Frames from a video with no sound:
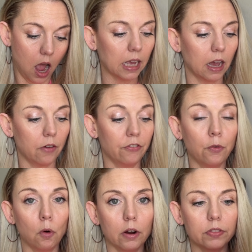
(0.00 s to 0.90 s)
I got
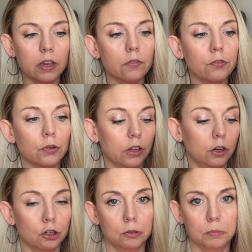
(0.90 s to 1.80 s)
4 of them for the
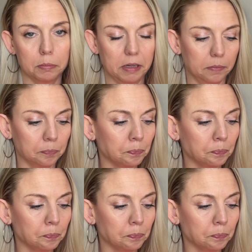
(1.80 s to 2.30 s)
groomsmen.